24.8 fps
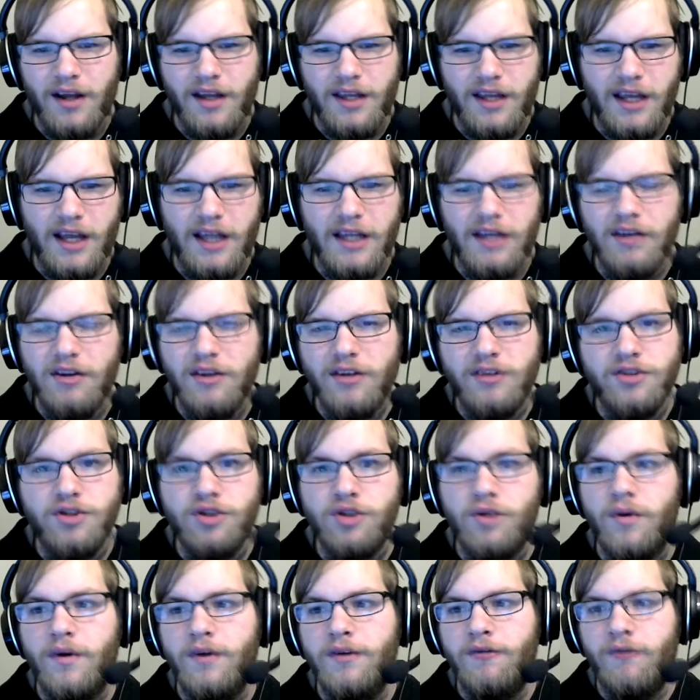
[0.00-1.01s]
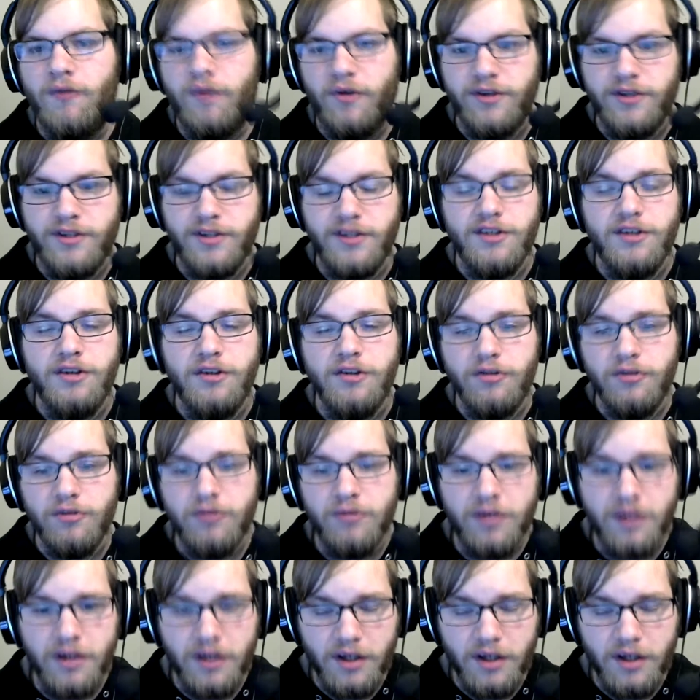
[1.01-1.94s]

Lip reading: Like, I enjoyed Forza 2.